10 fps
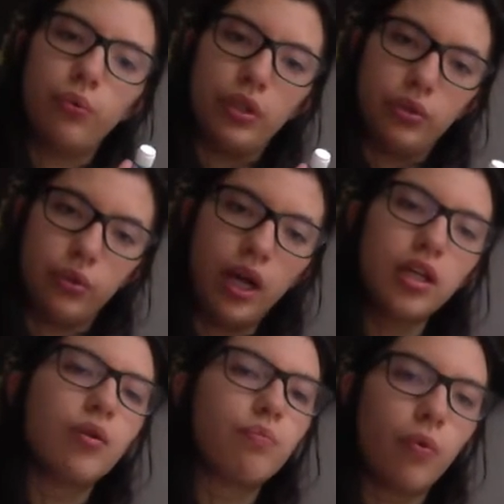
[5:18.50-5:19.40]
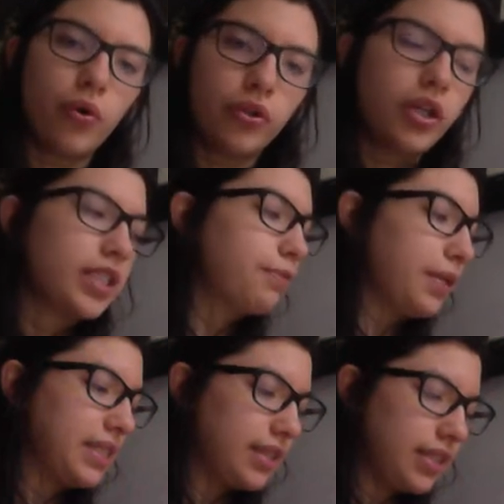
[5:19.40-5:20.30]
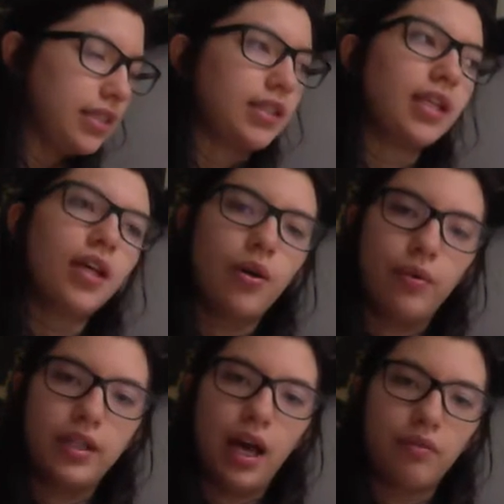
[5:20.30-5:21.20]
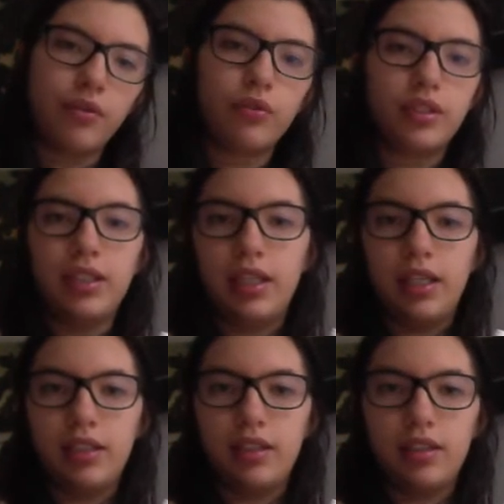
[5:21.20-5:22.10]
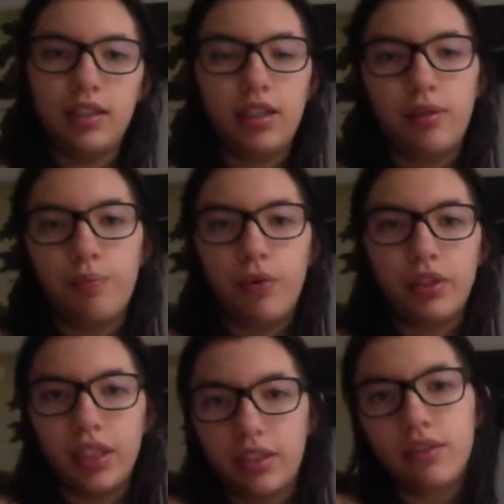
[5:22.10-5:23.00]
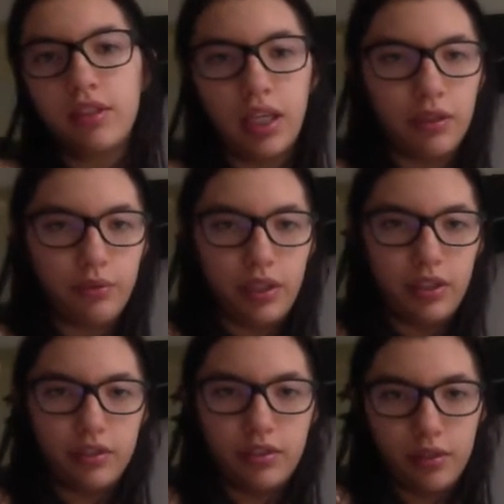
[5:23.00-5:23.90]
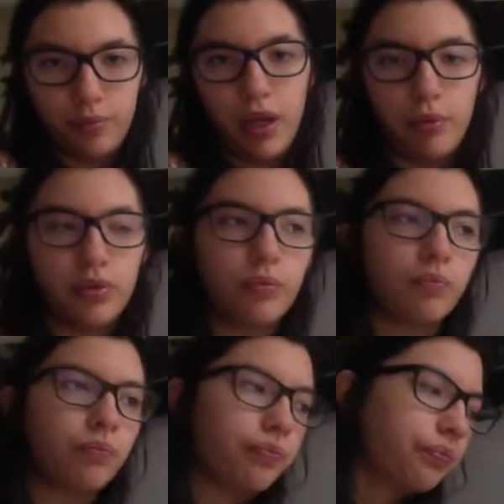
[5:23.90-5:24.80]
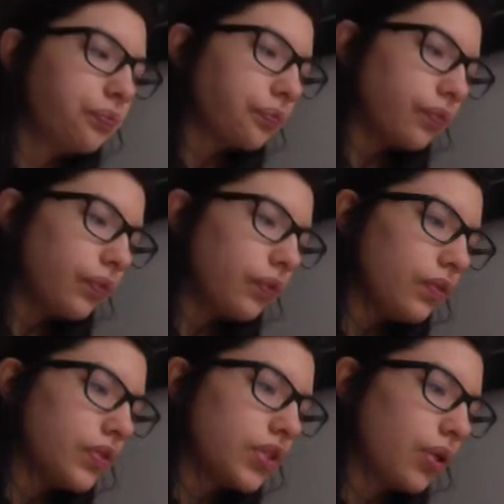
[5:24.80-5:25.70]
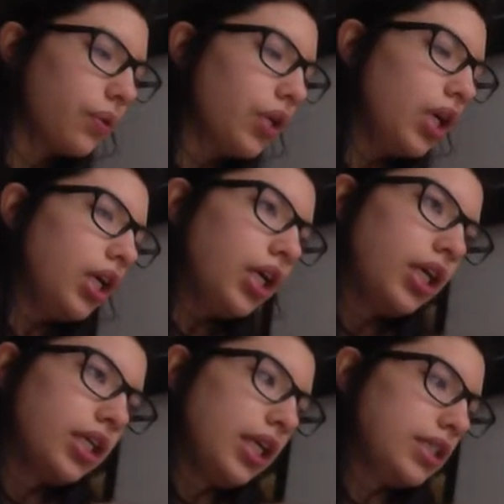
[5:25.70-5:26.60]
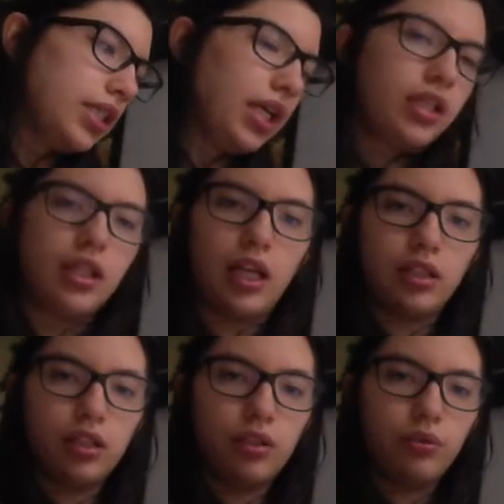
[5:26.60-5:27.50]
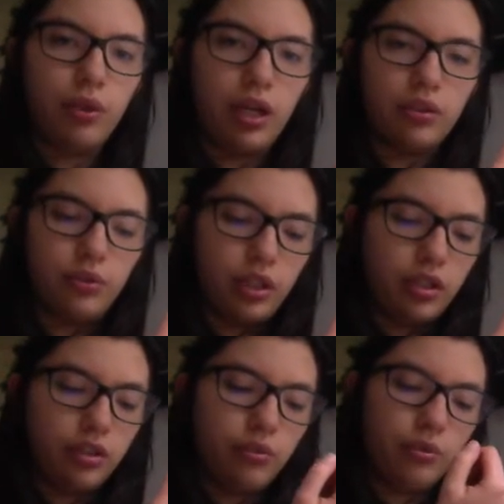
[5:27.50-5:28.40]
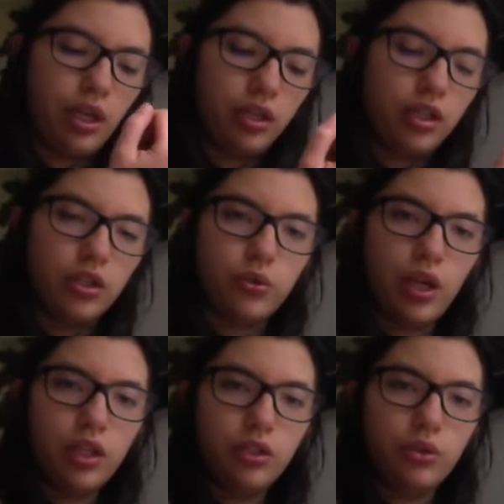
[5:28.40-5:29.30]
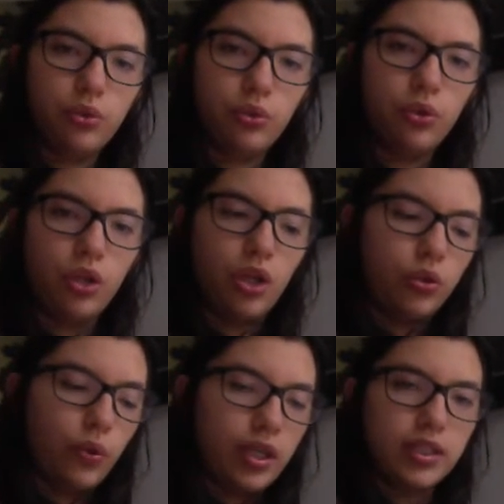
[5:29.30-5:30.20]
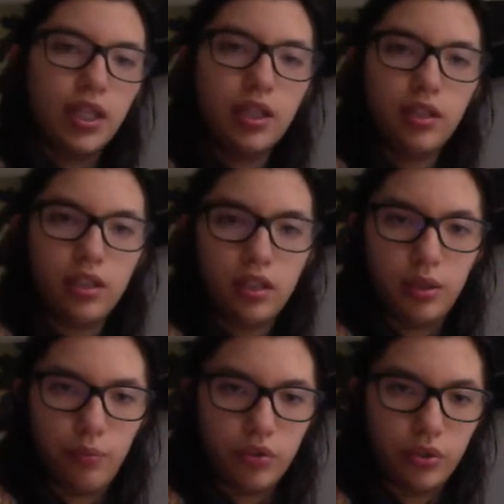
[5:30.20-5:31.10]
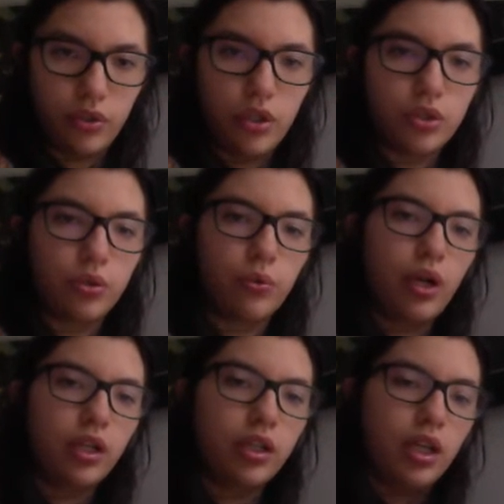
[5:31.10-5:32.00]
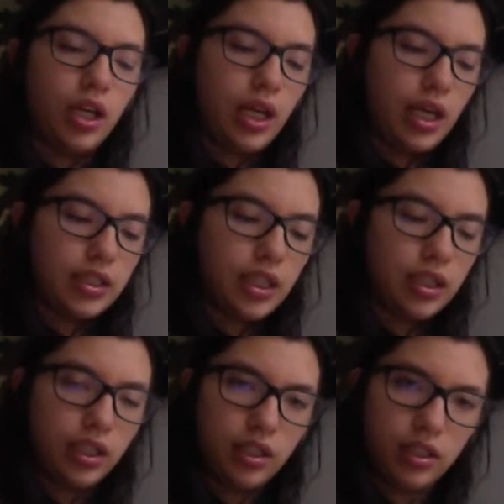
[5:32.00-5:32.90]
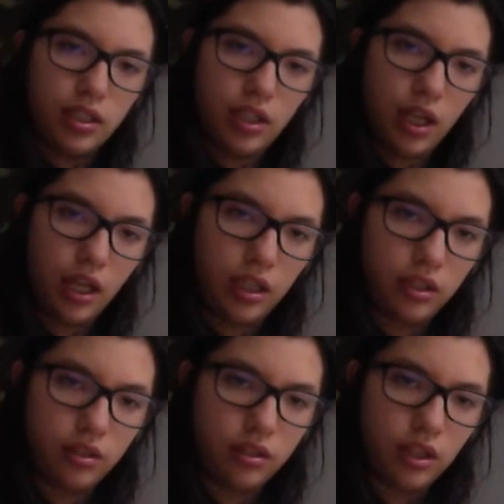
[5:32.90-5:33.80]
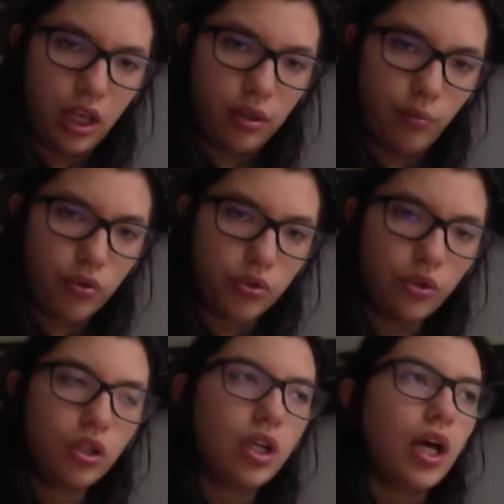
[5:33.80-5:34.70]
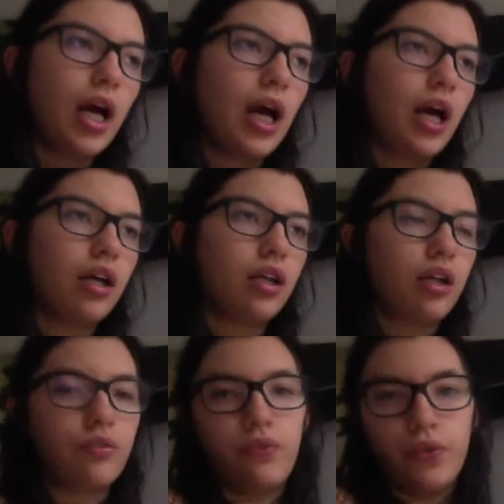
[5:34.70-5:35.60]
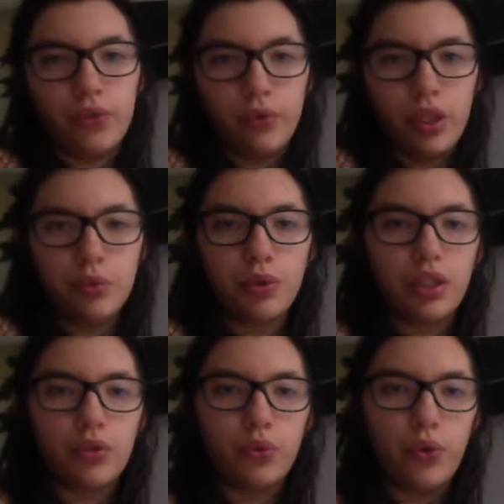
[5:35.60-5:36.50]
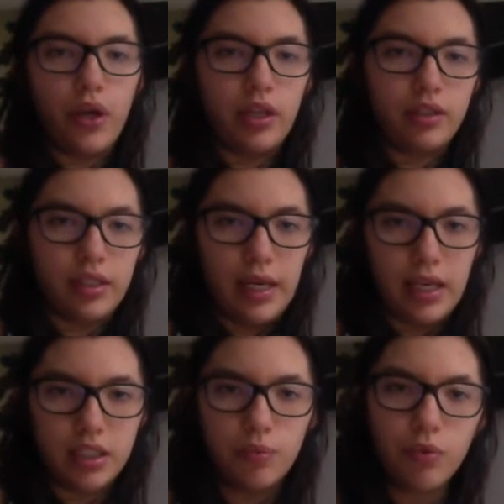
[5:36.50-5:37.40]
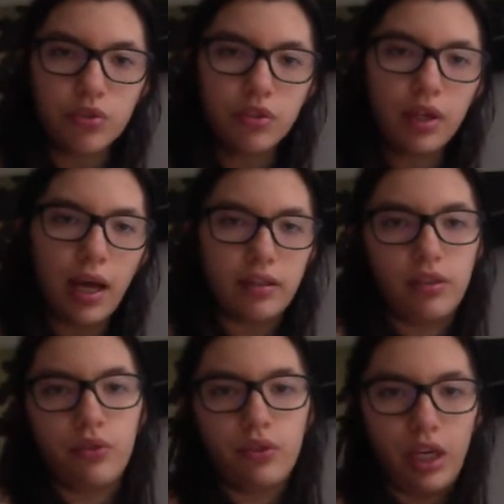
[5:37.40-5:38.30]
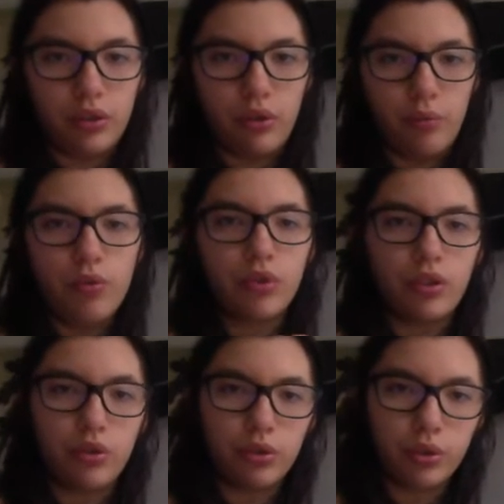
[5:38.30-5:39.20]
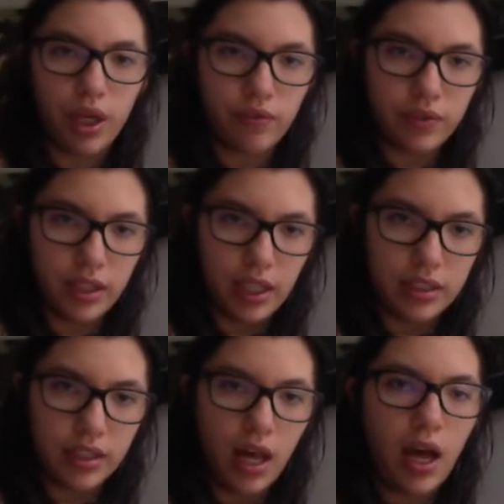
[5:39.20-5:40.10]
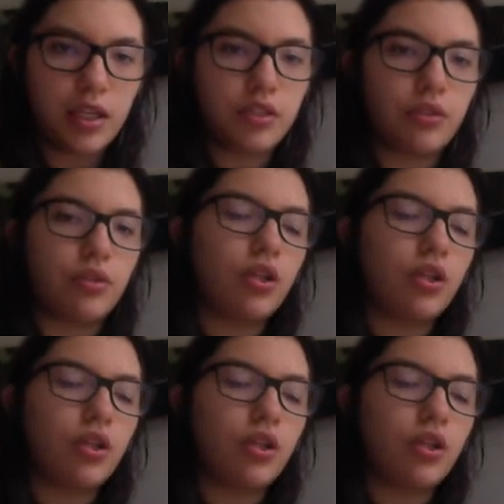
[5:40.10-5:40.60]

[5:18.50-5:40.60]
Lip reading: try, more spasticity we have until a point that then we drop out. So let's say that we are trying to extend the muscle. So we are extending a muscle. For do this, we need to relax a muscle and contract other muscle in order to have this action.